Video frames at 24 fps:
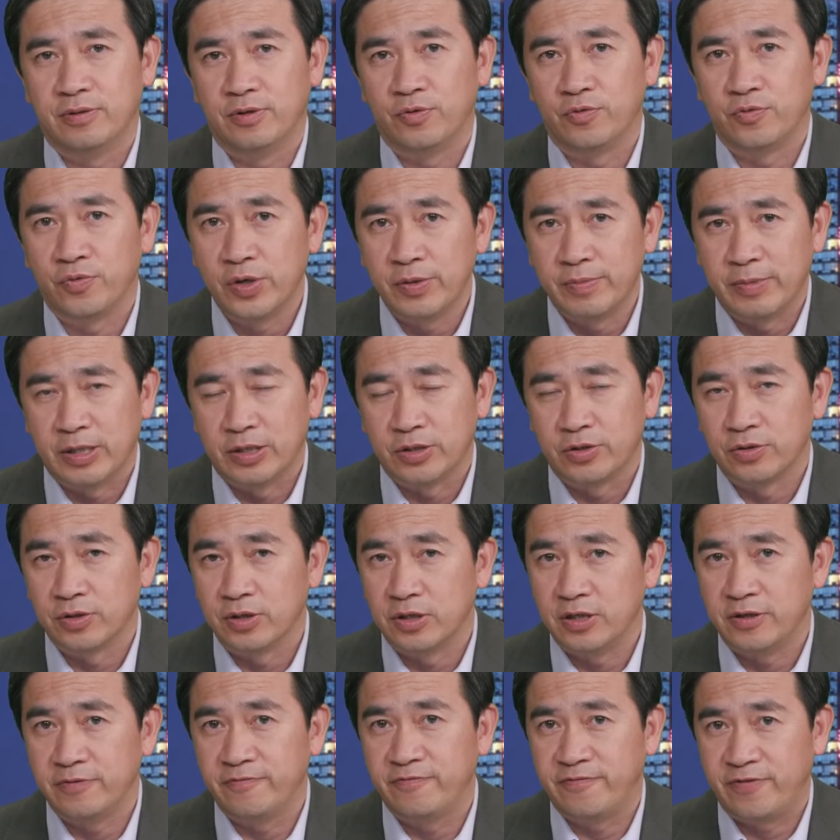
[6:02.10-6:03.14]
women to
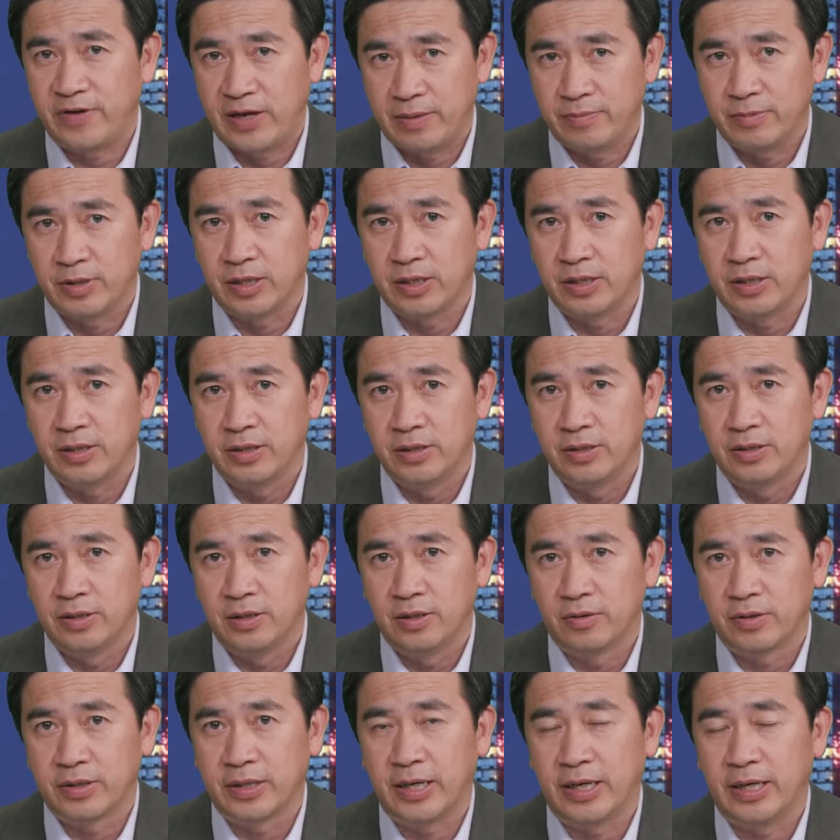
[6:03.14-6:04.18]
leave family,
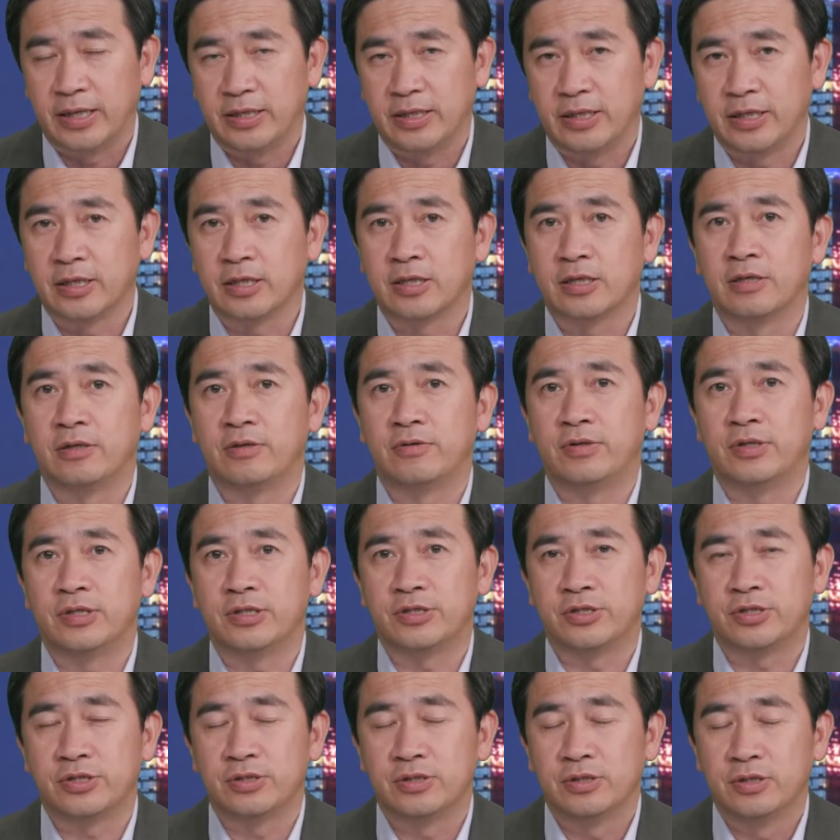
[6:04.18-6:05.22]

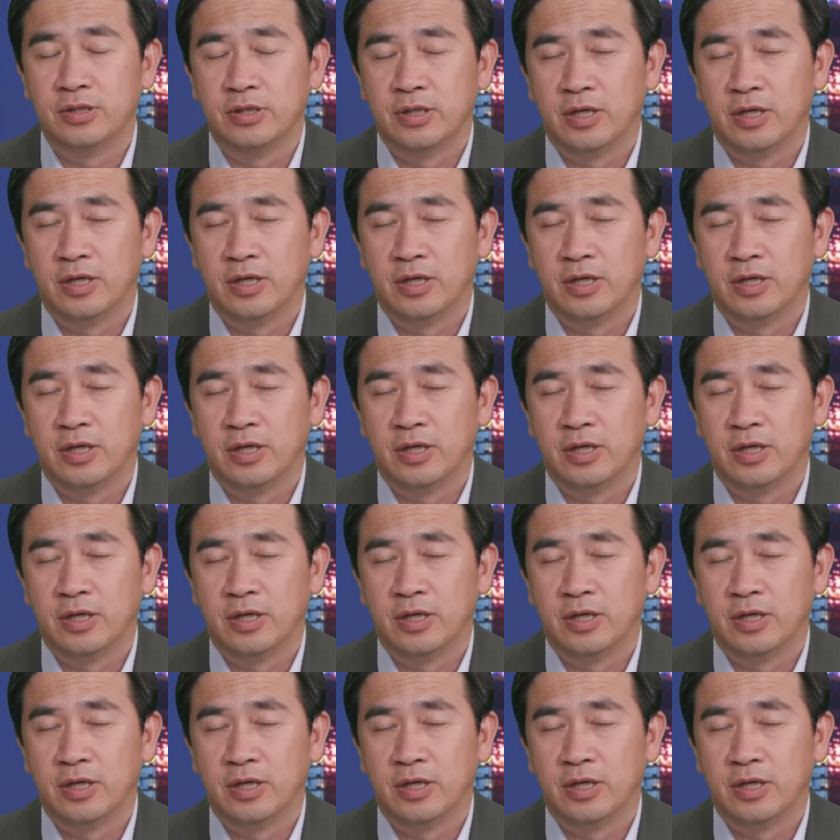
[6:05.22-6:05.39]
encourage